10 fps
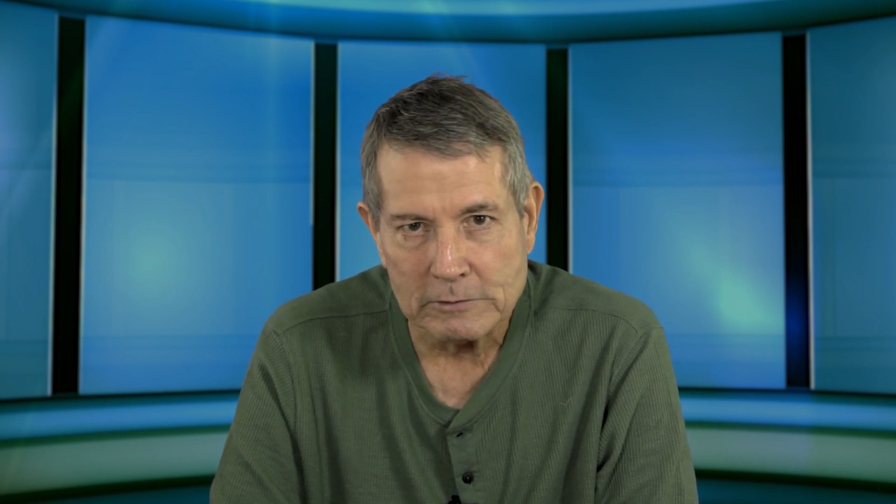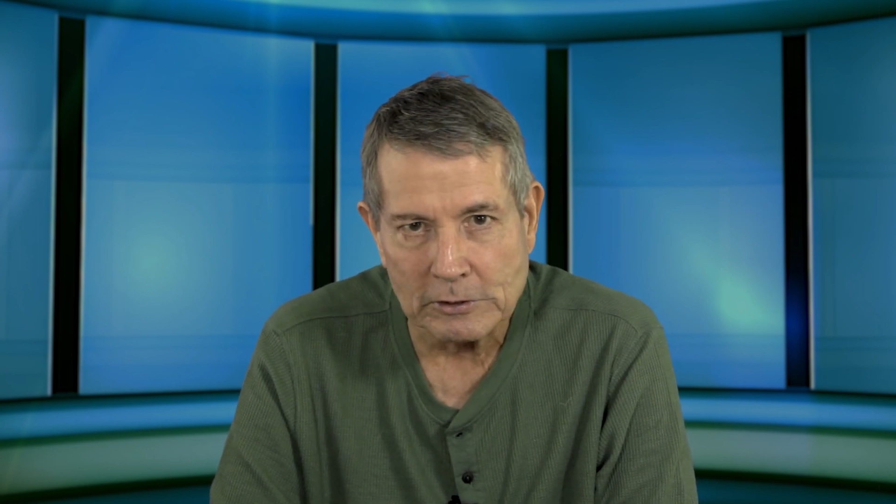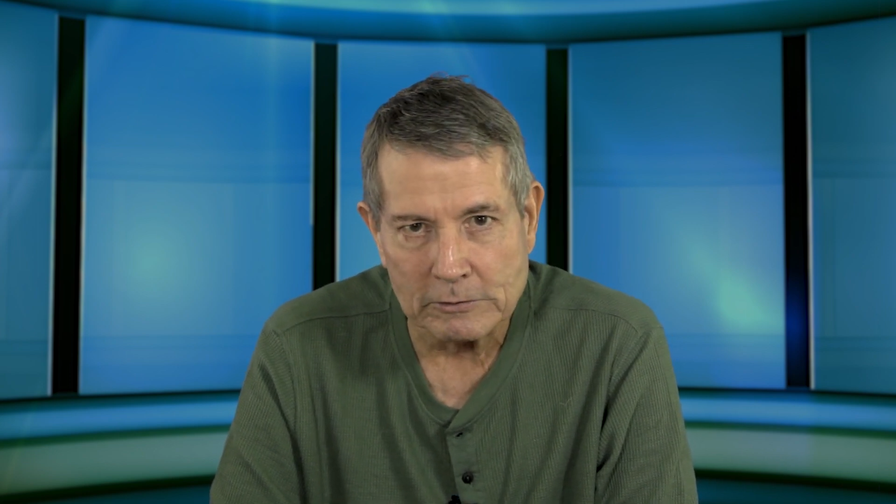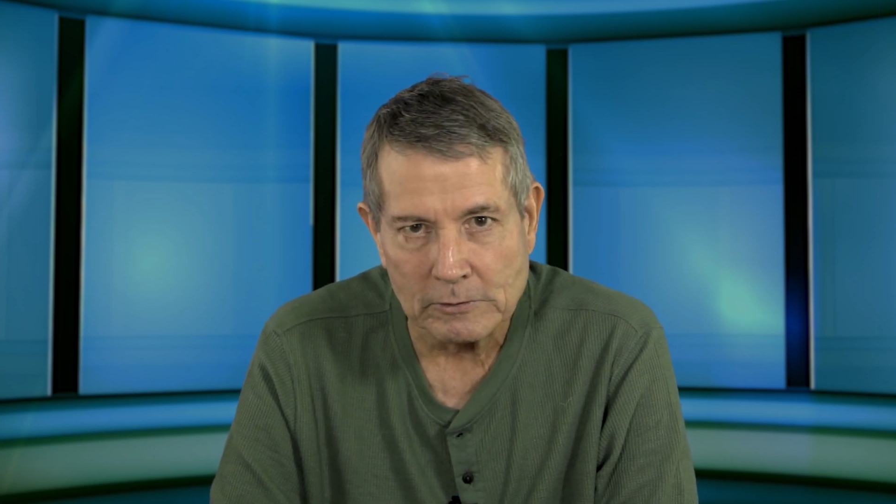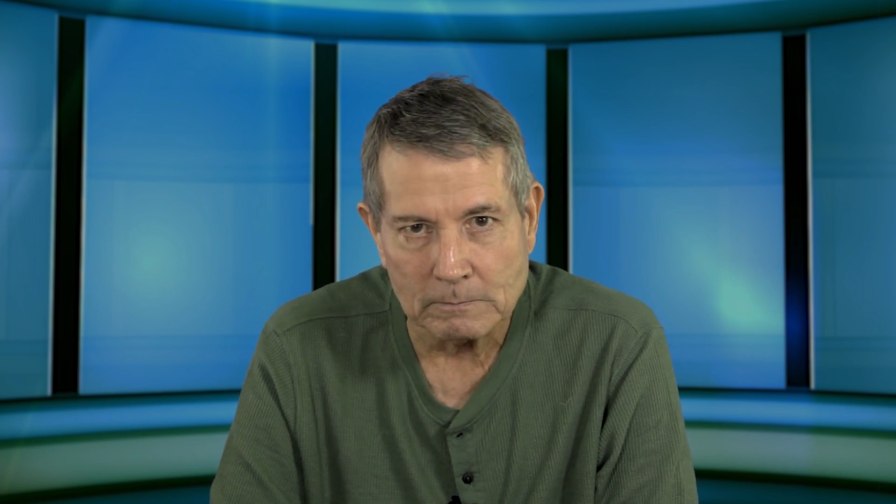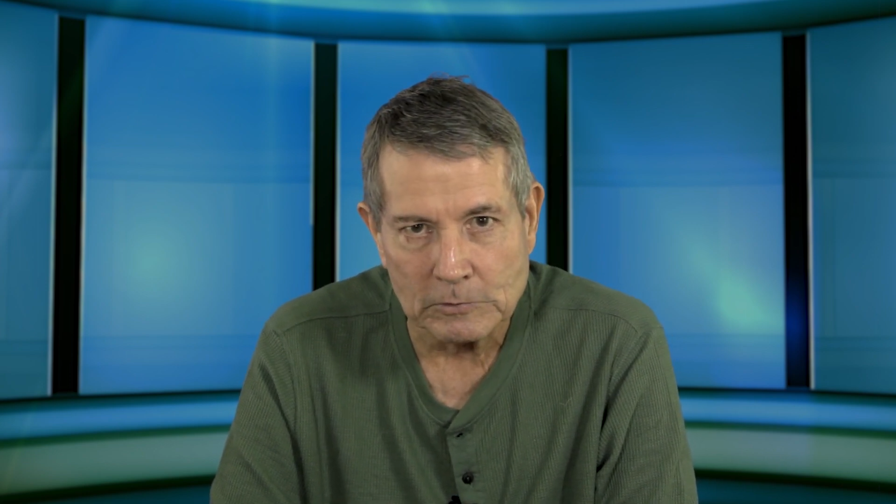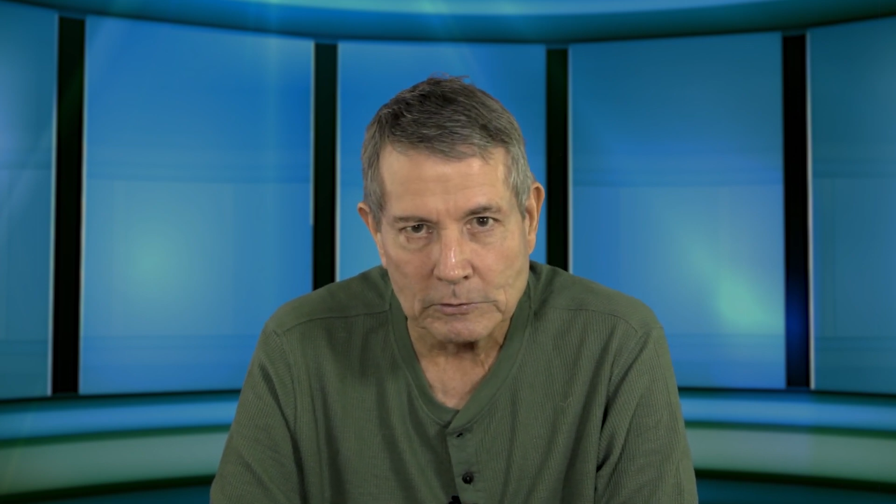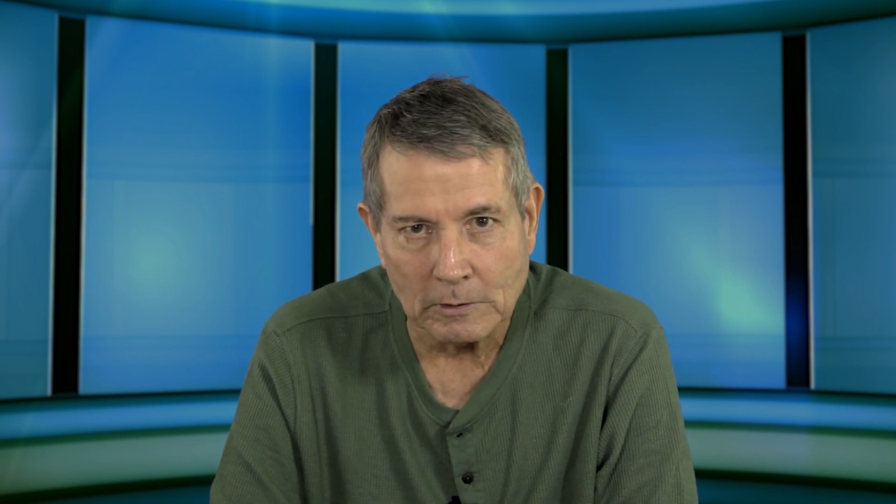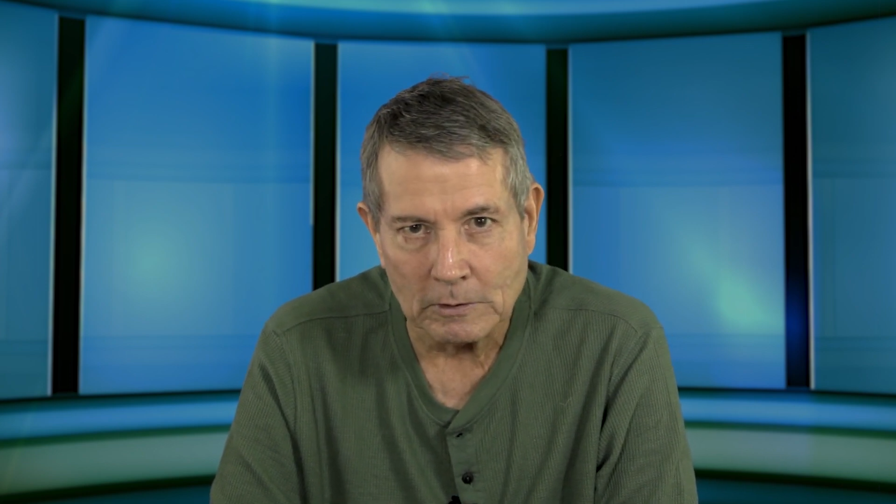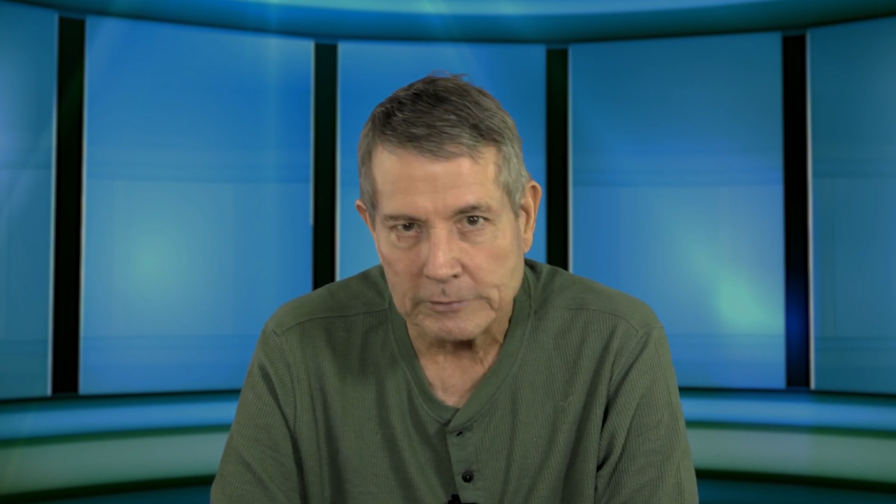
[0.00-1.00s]
systems
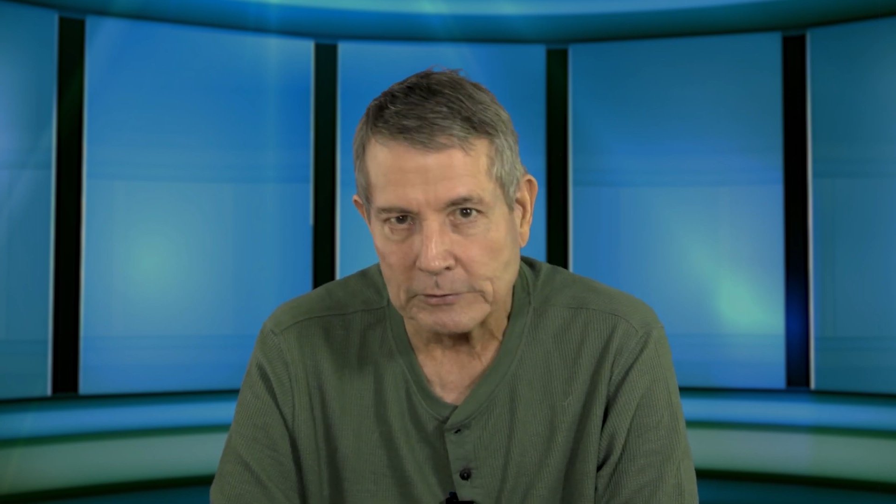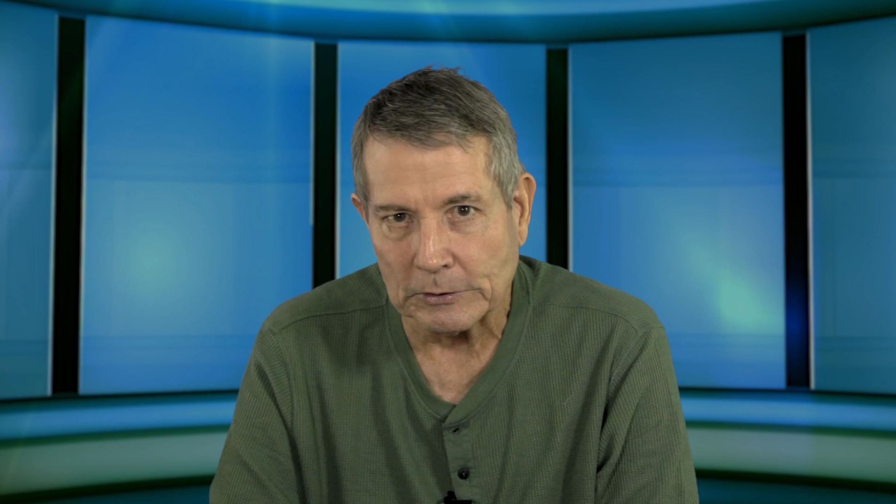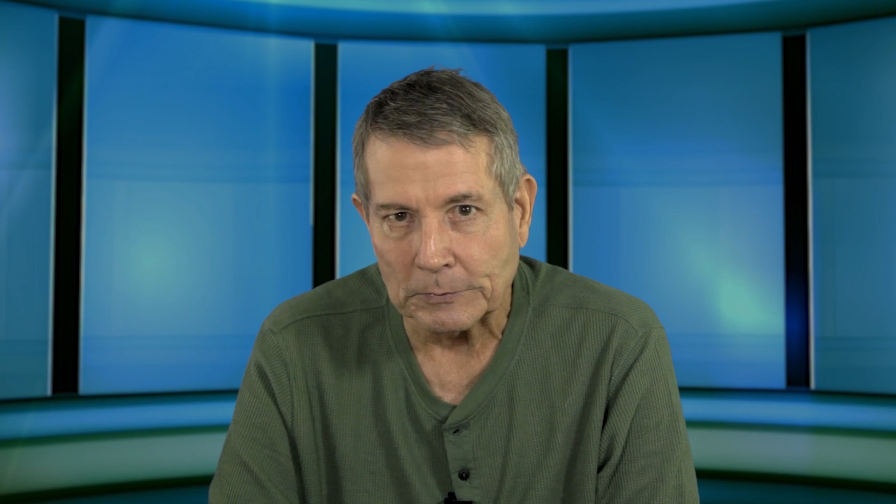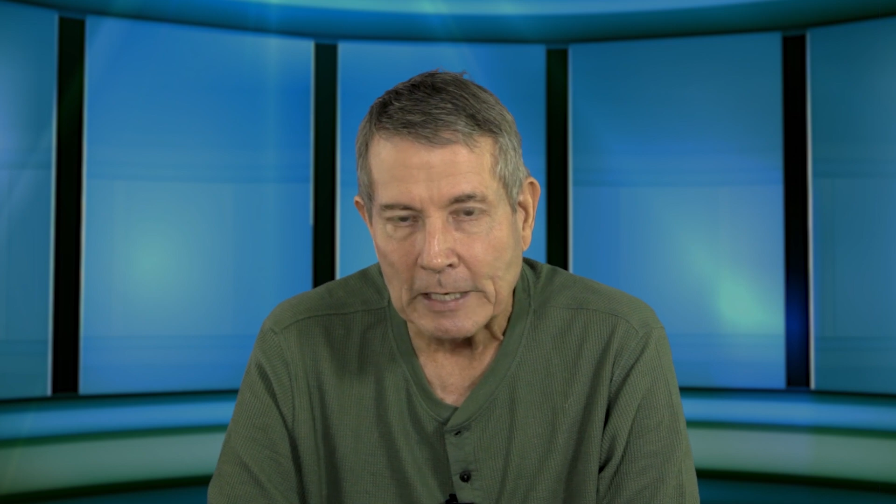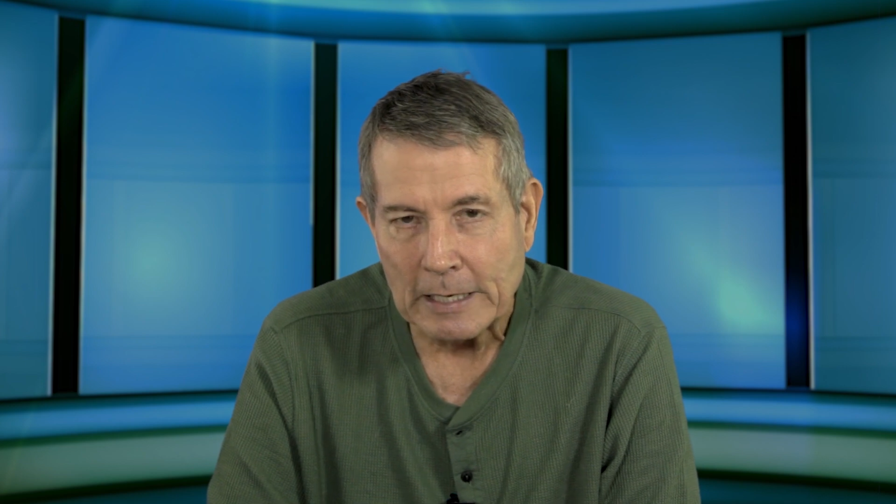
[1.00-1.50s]
also.